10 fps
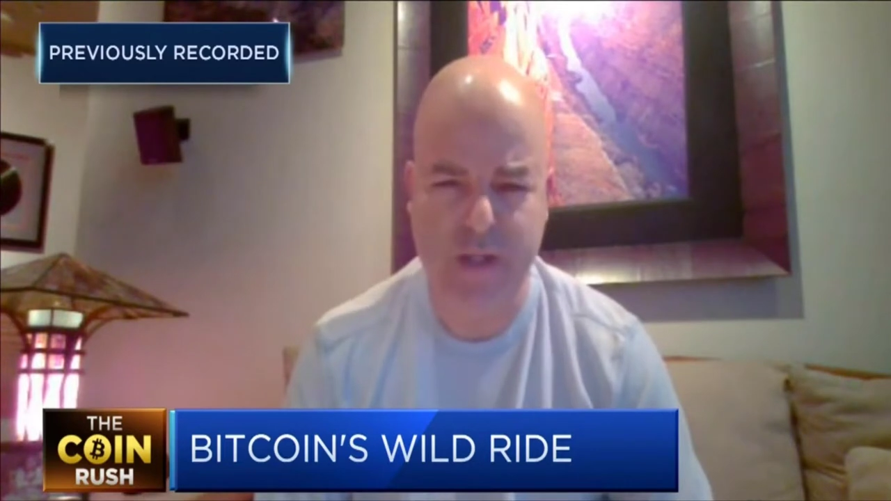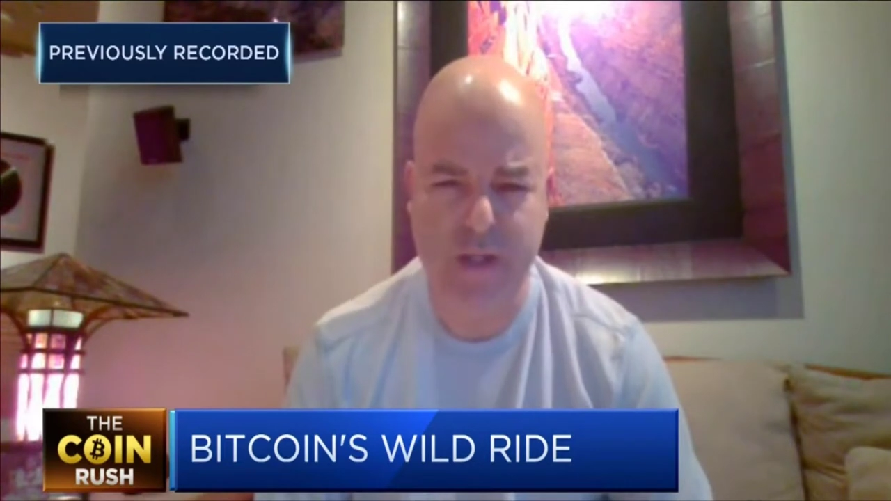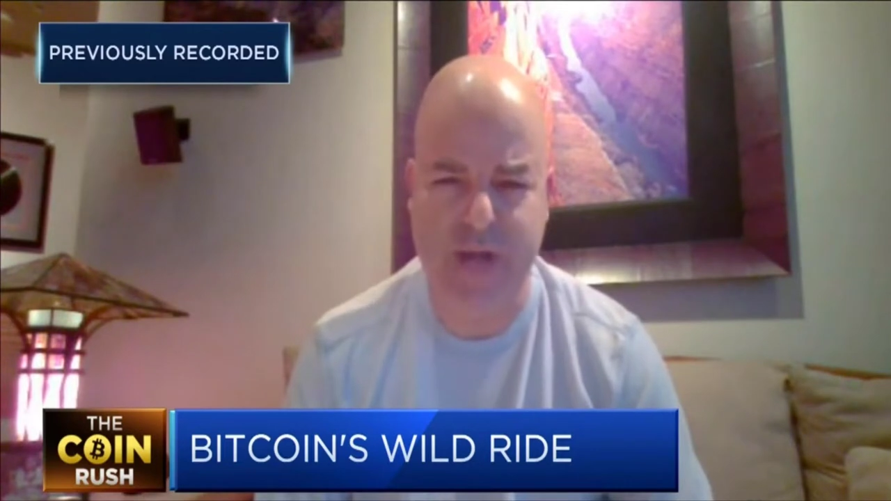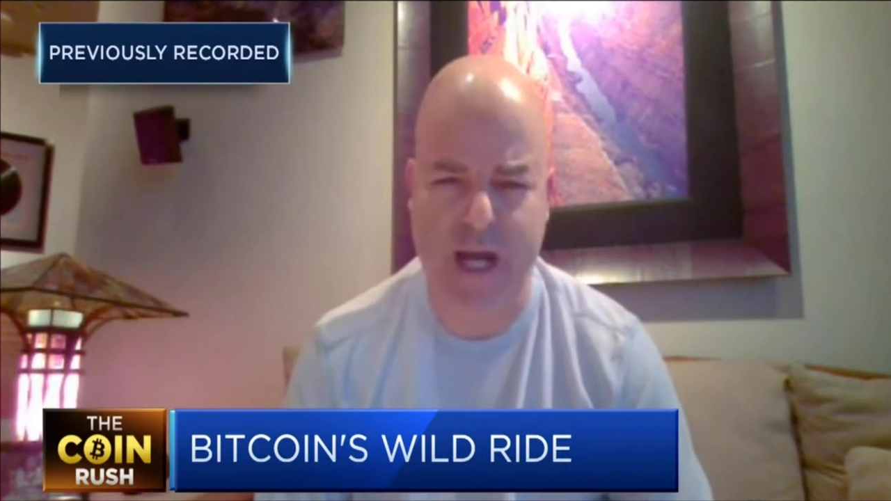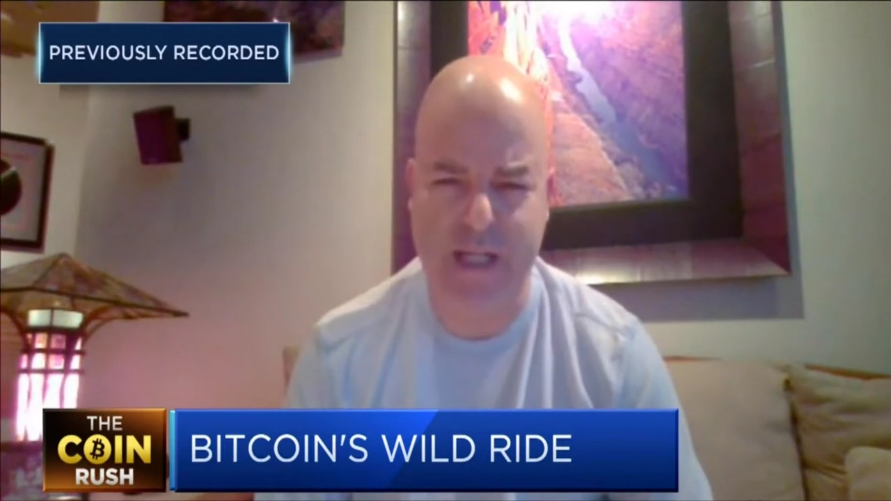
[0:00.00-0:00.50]

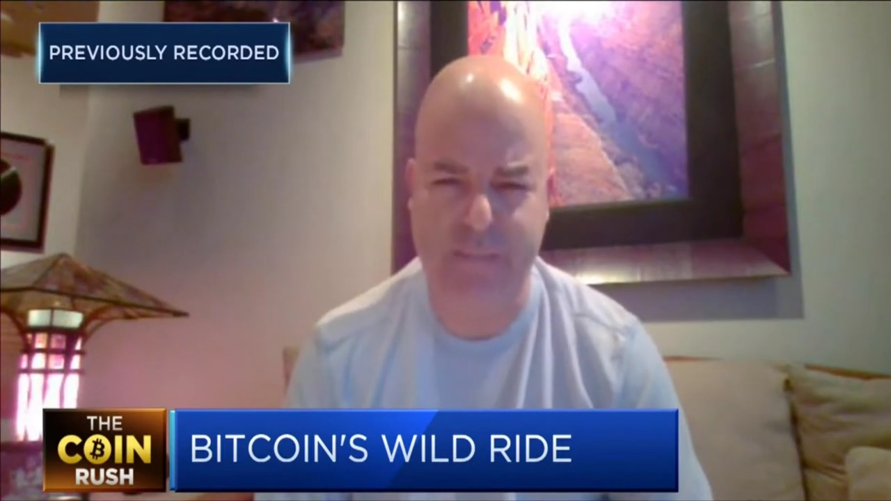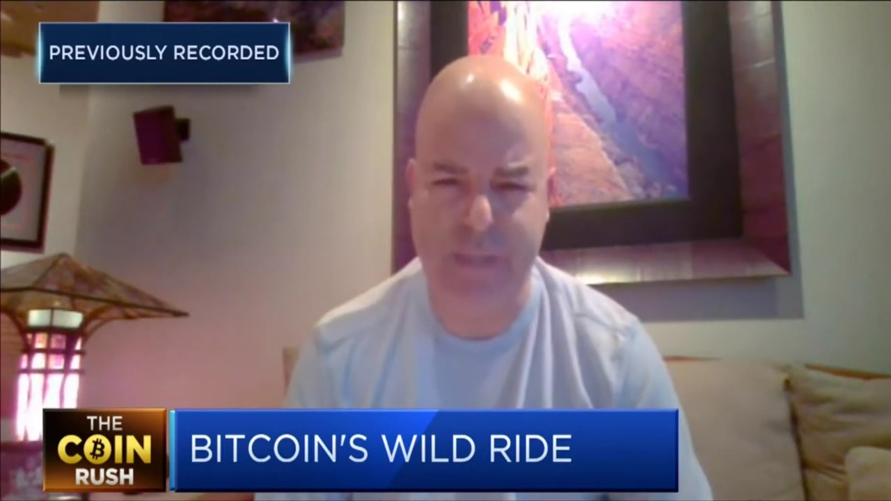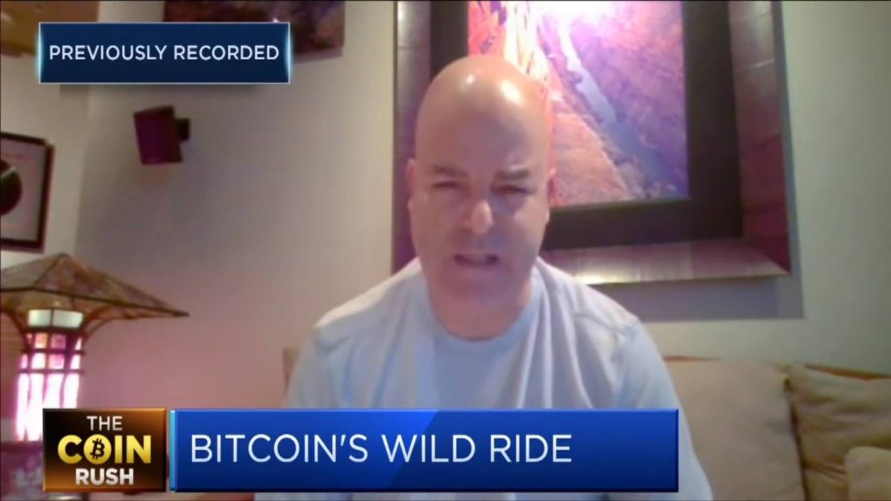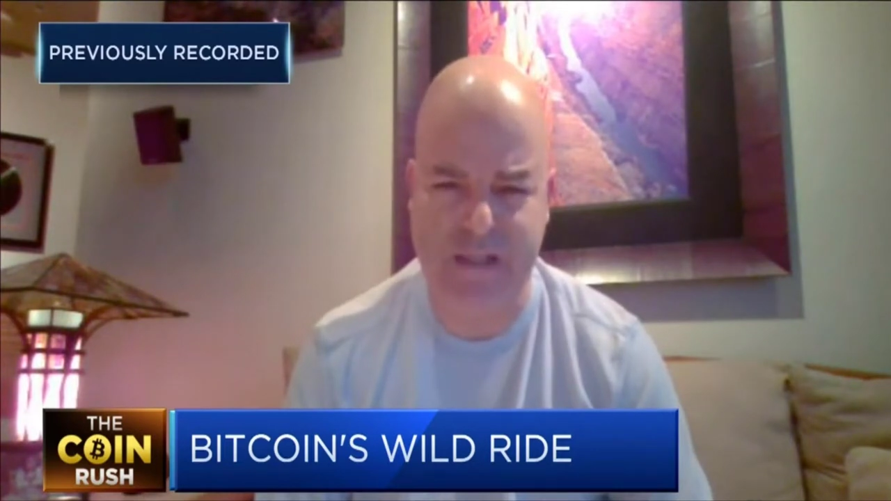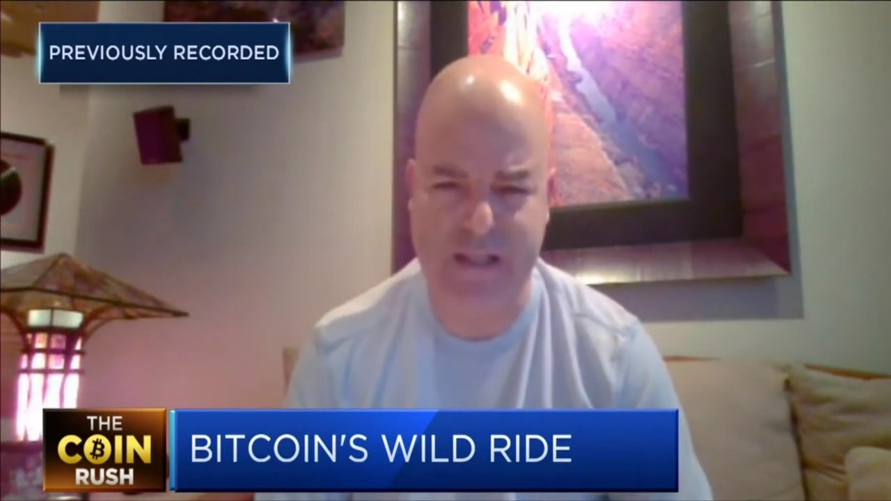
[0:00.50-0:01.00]
tied up
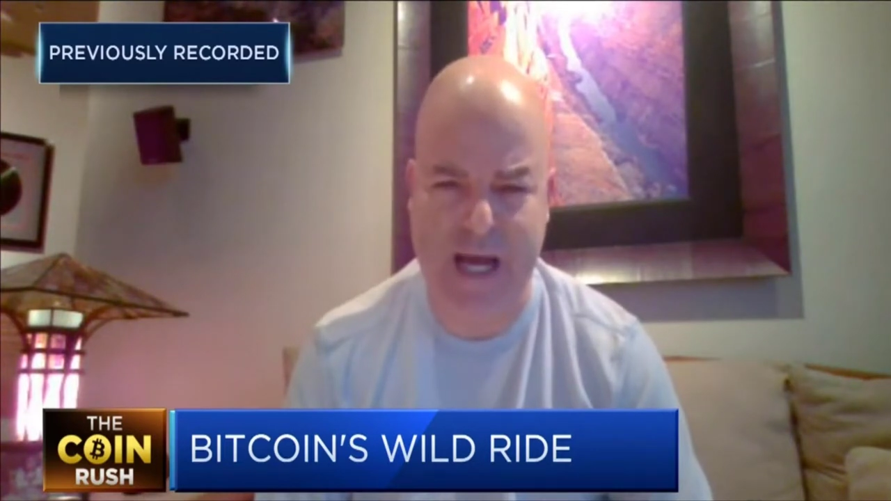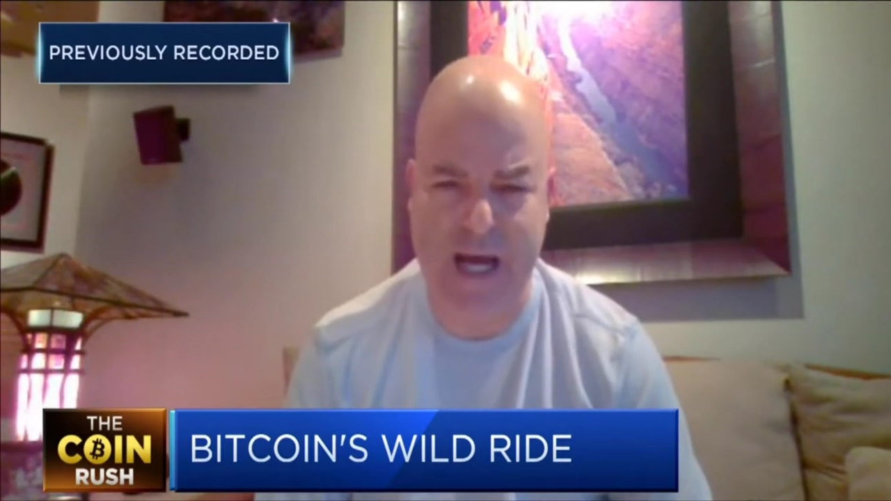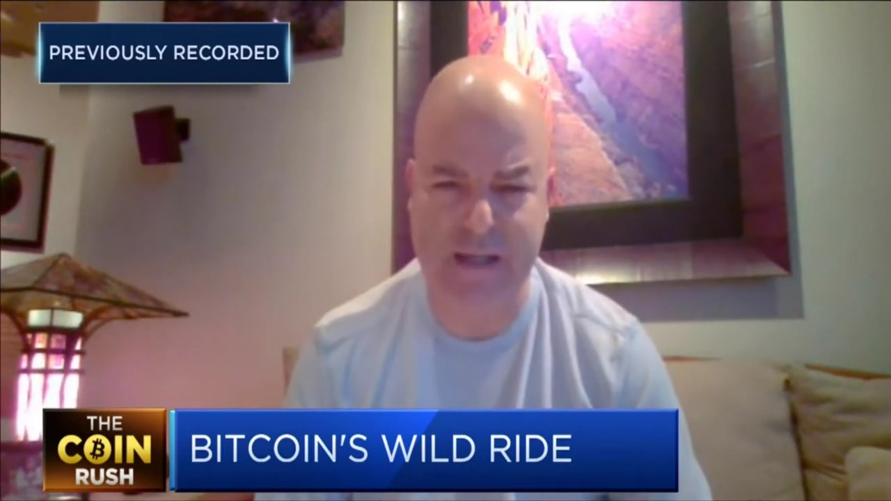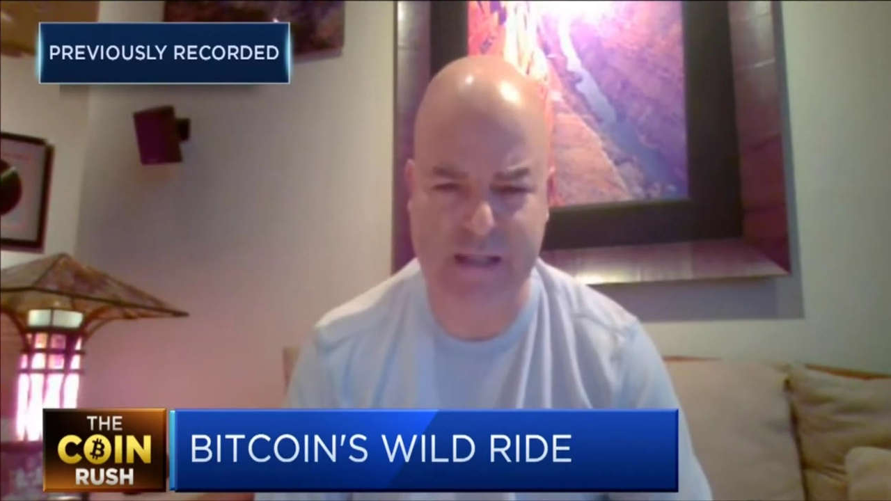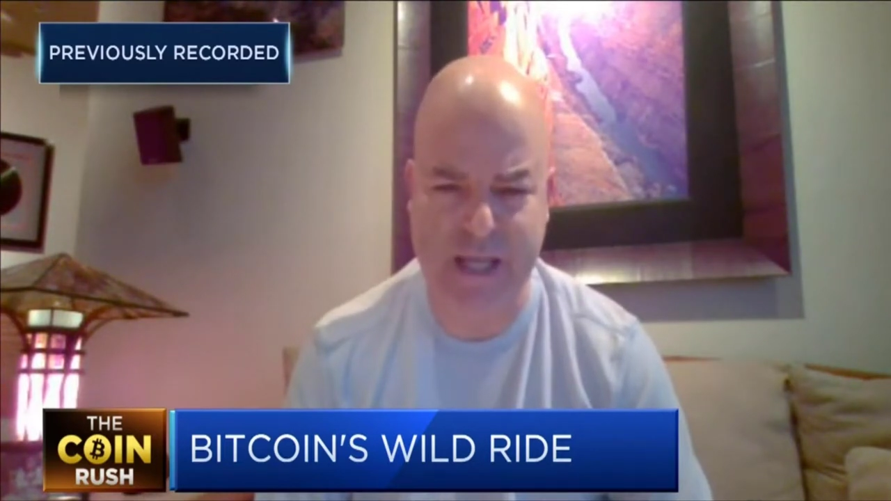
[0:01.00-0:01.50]
in
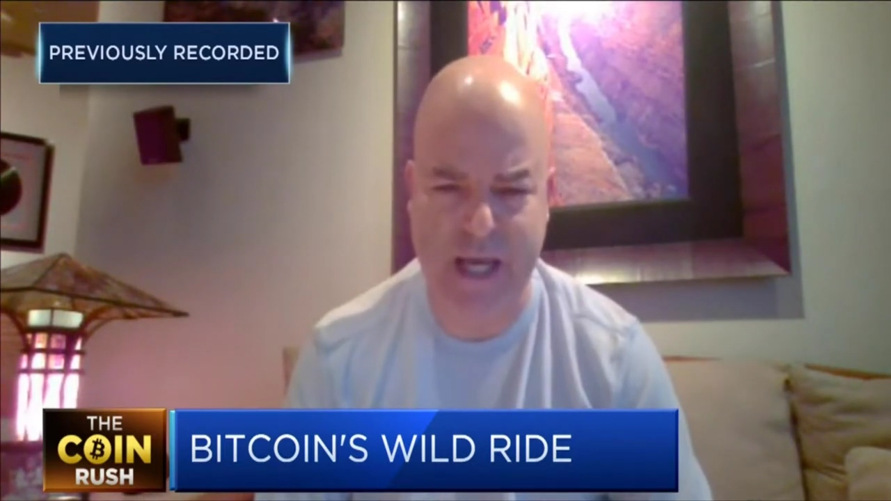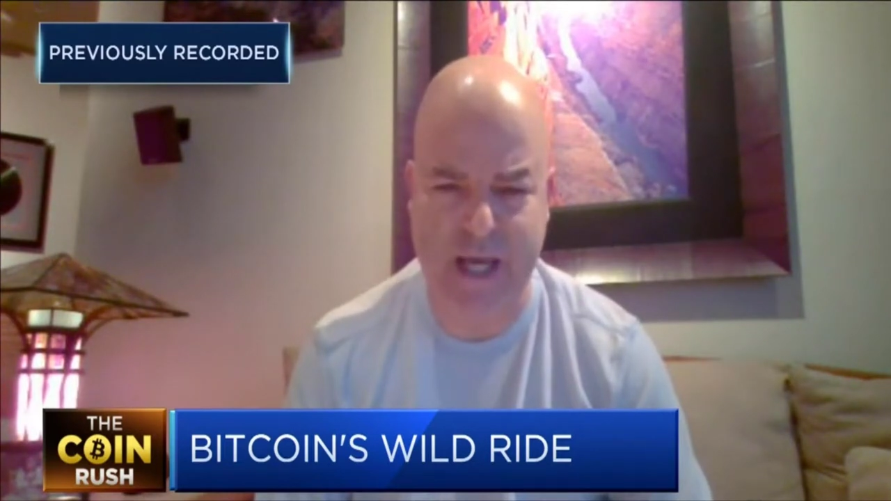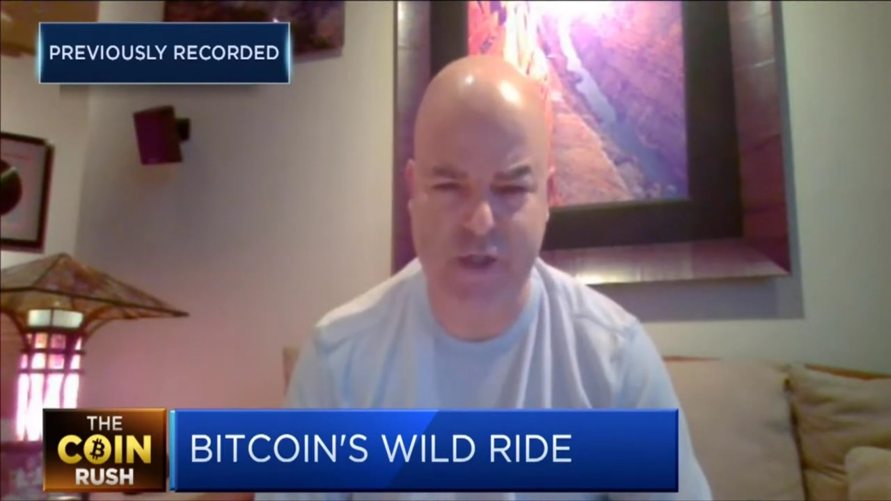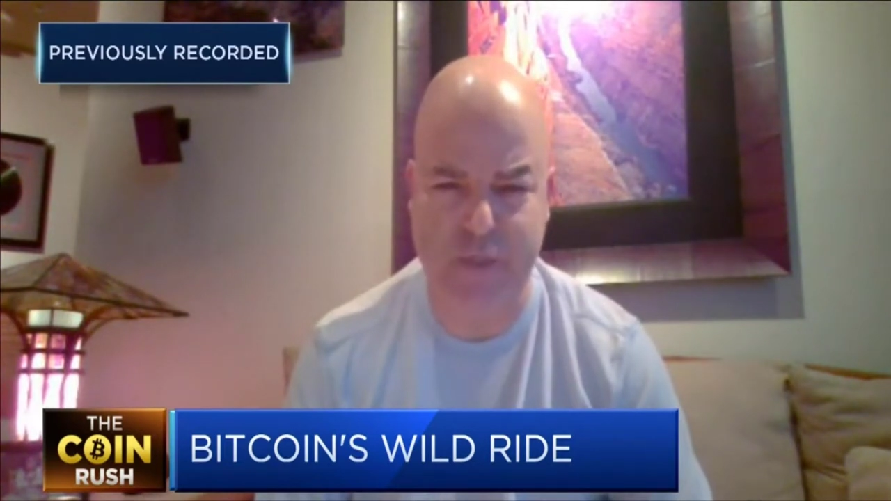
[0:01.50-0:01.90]
stocks, cash,